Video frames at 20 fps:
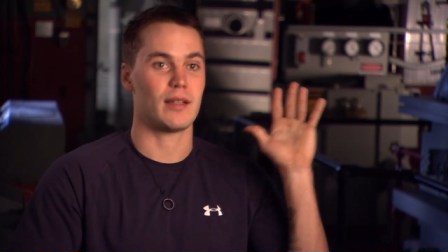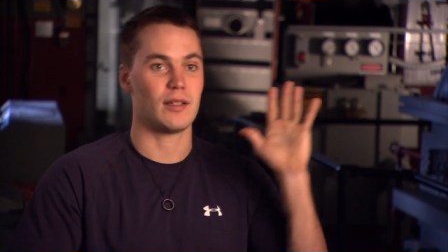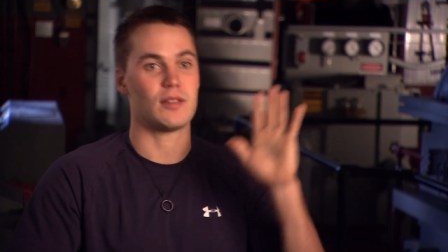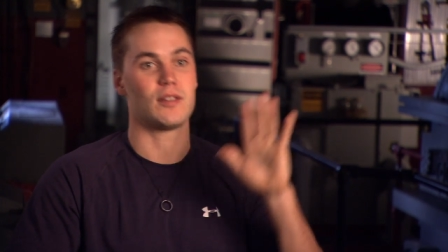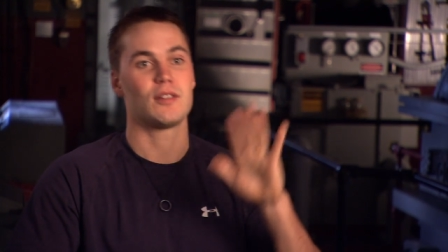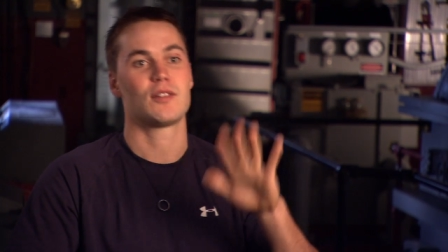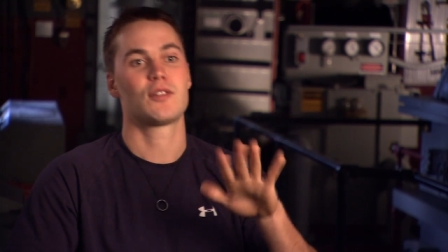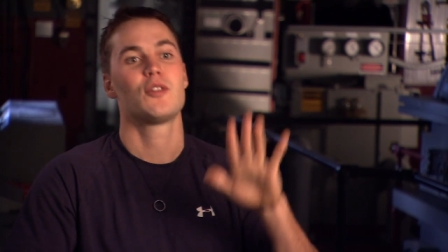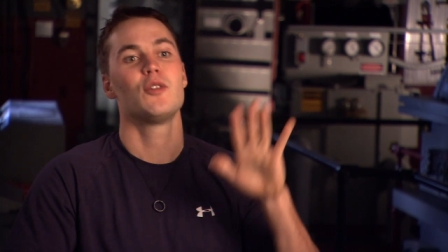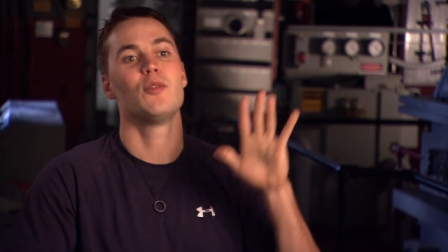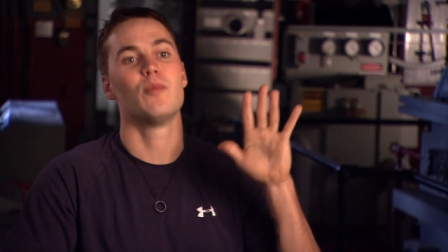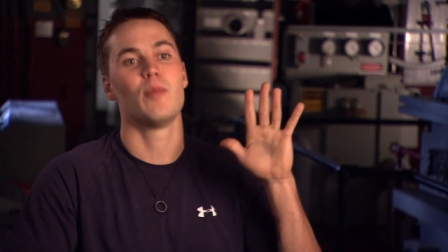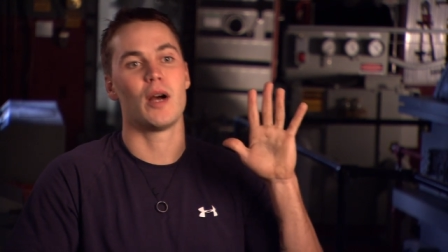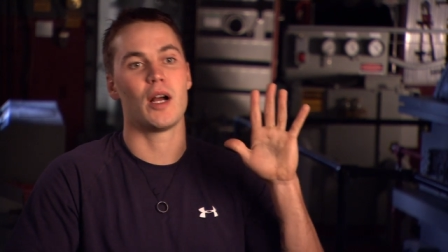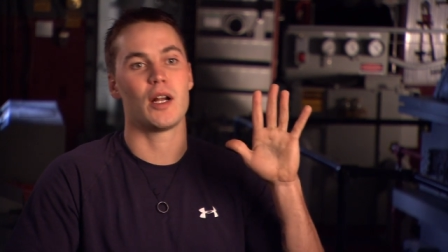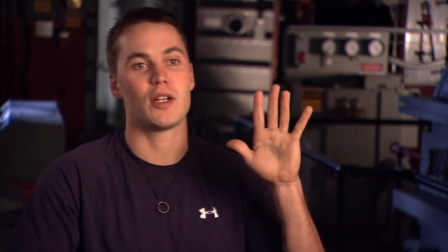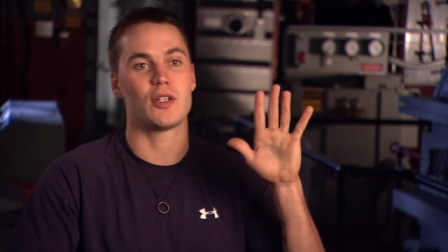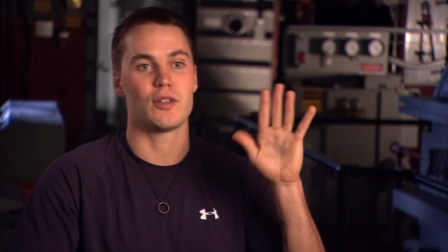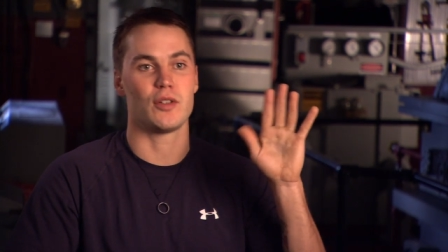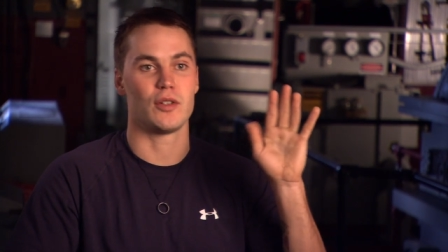This is too
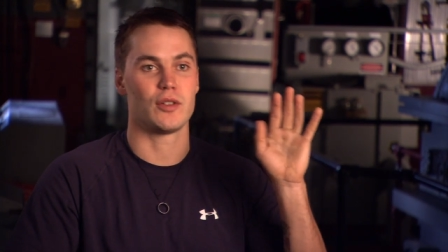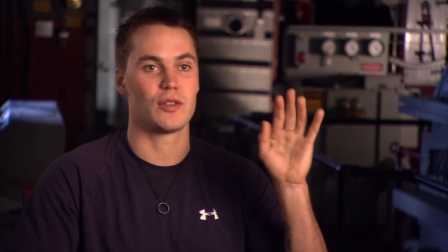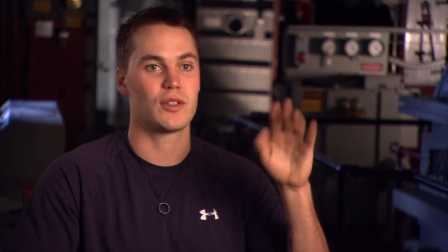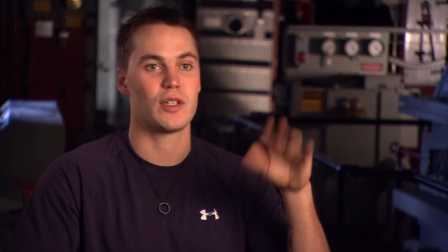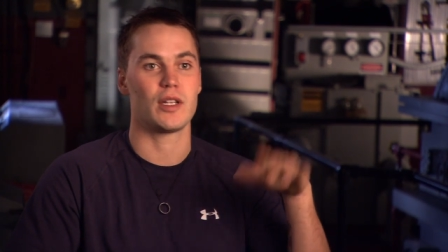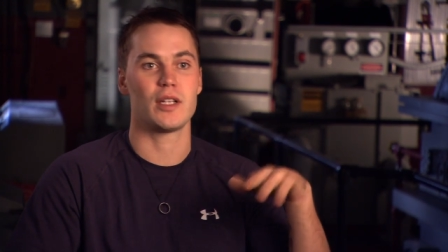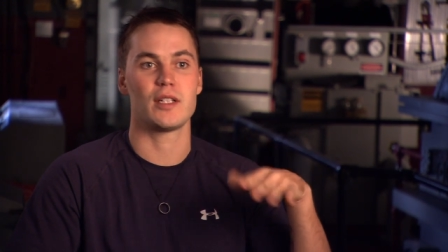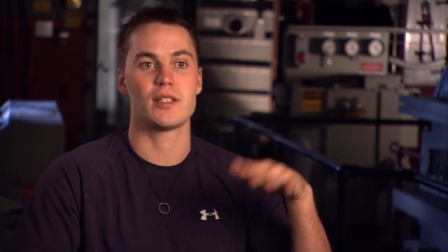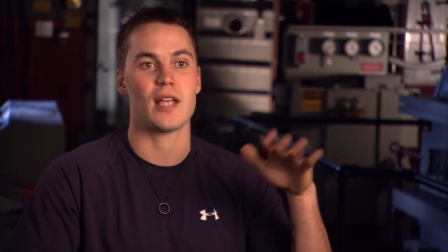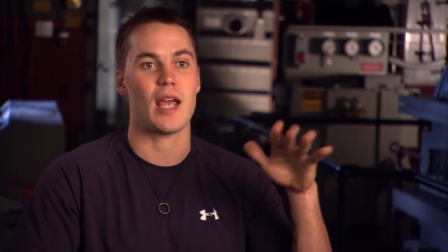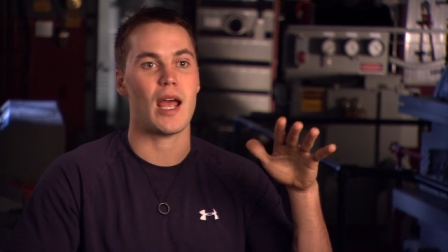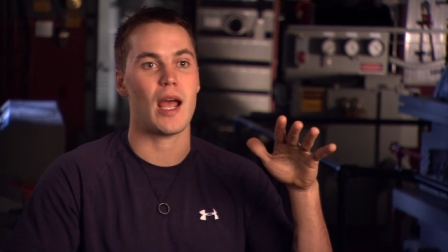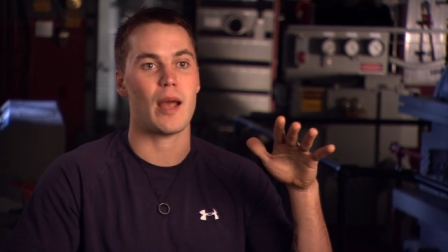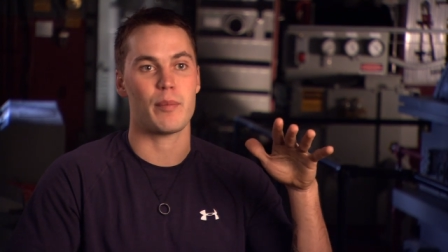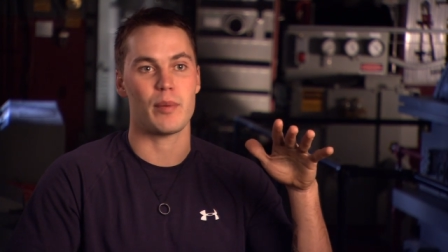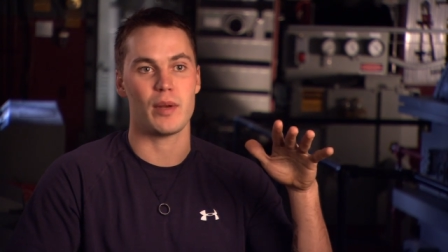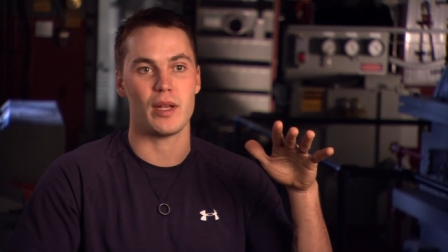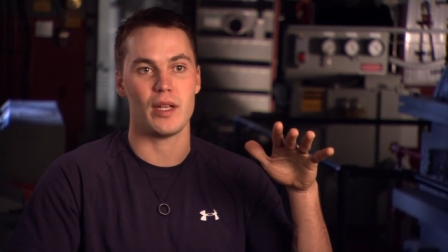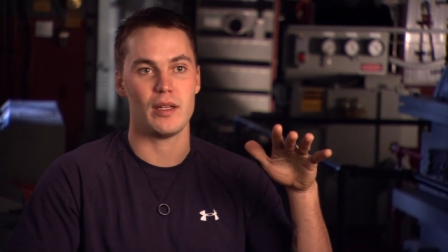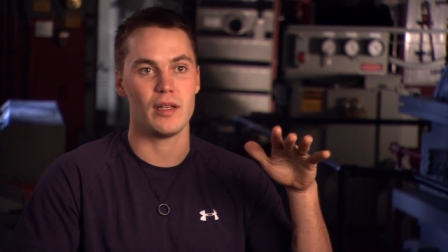much. There's things
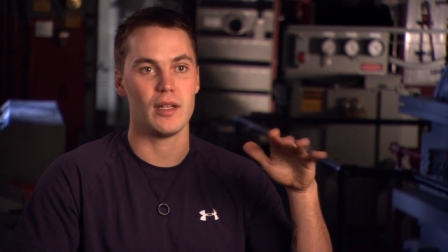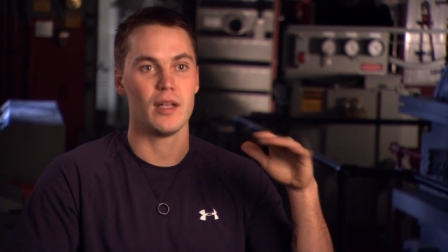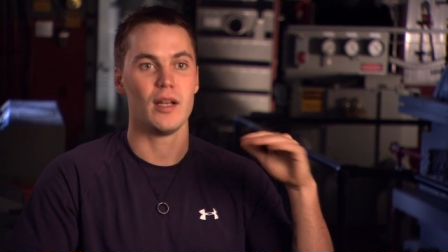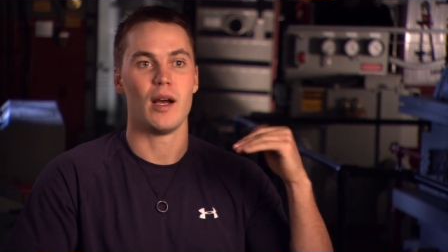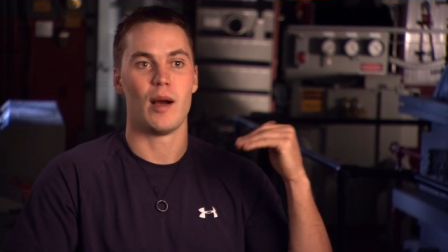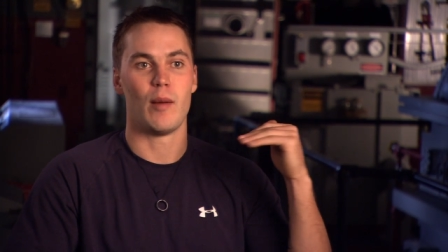happening.